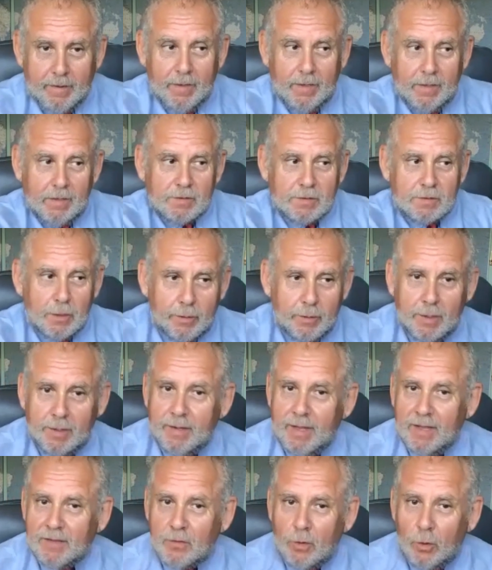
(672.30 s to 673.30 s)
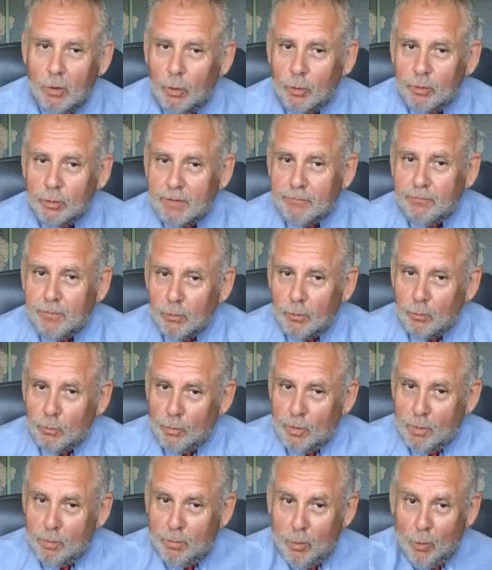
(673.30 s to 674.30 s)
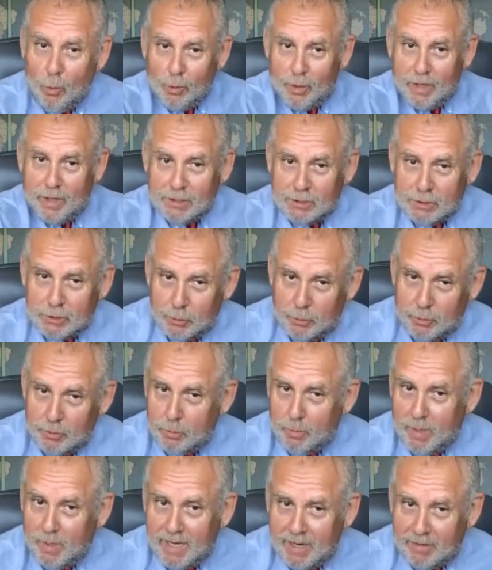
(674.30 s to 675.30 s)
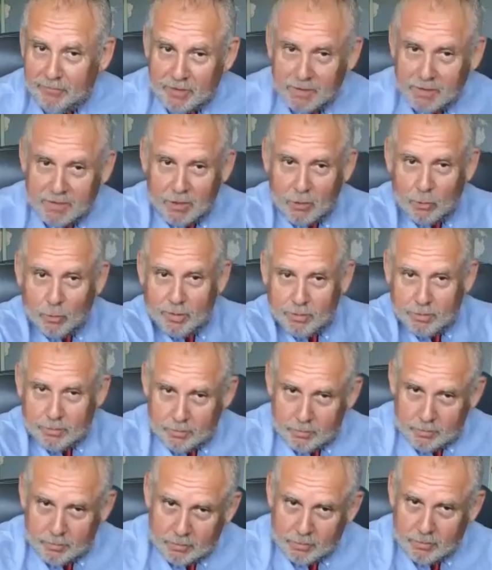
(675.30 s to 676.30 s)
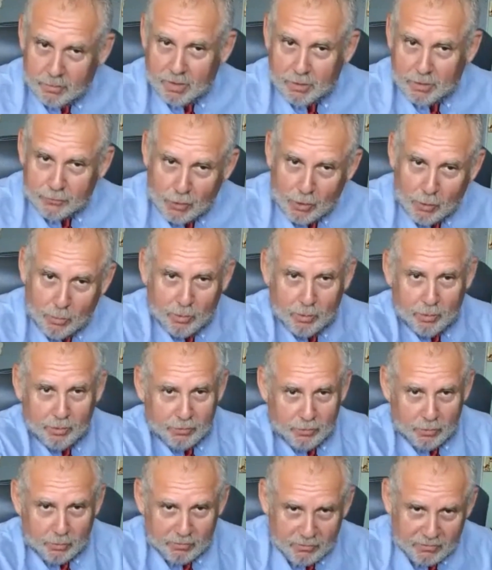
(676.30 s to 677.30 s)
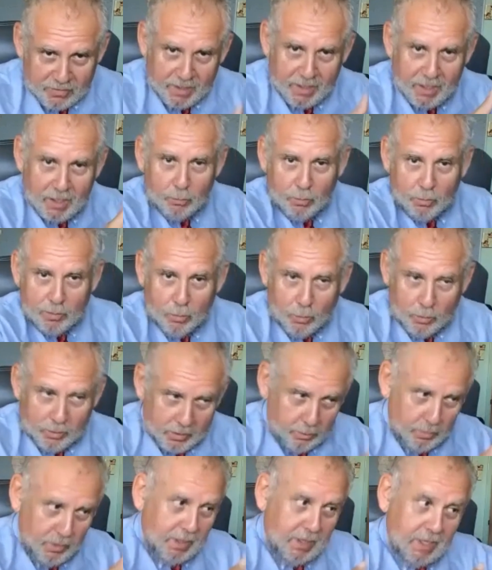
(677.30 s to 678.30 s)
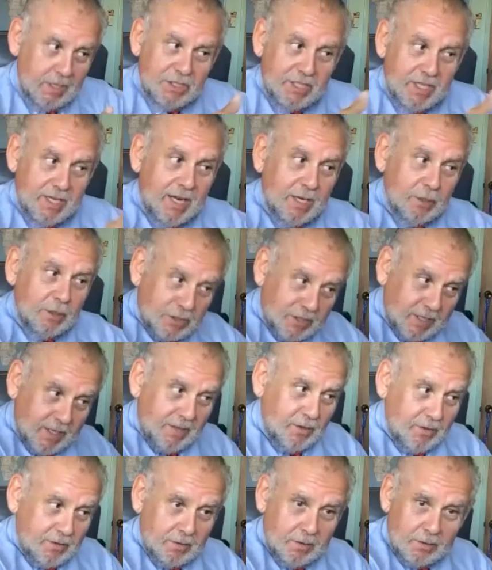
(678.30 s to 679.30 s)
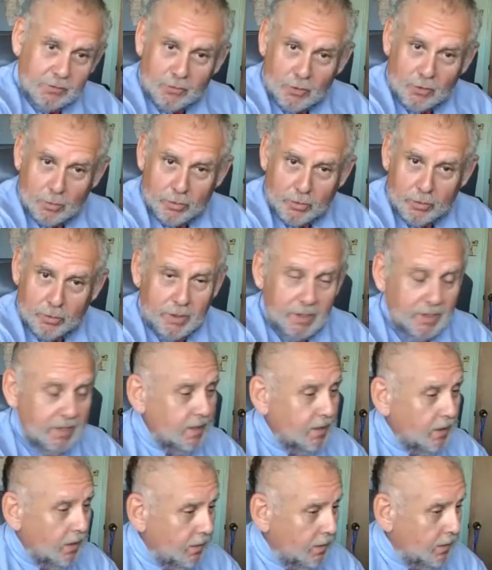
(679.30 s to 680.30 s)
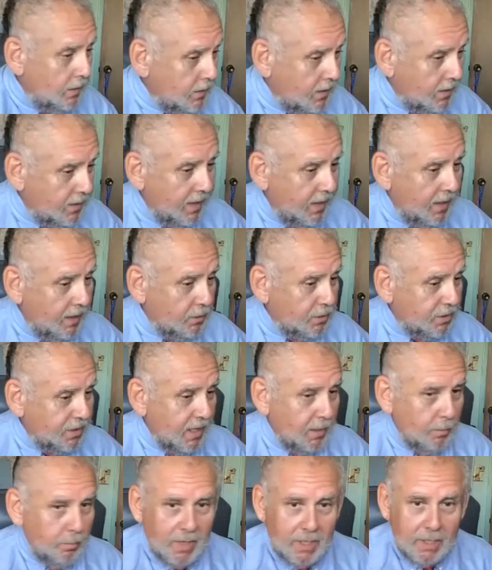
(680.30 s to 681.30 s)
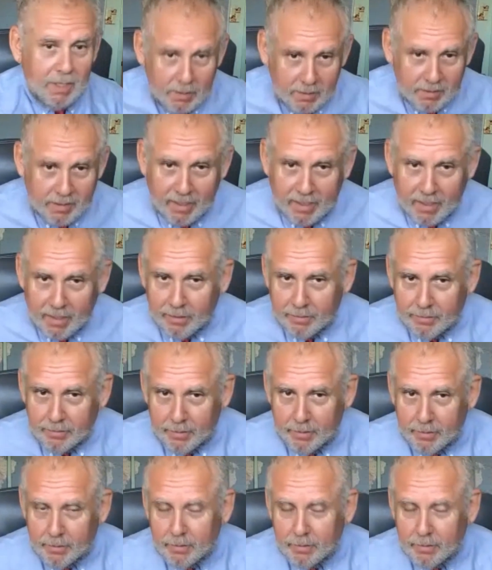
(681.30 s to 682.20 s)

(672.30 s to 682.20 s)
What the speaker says: And so then that's a whole different rapport issue. You might have to deal with the interpreter in terms of setting up rapport communication. Can I understand this interpreter? Can they understand me? That kind of thing.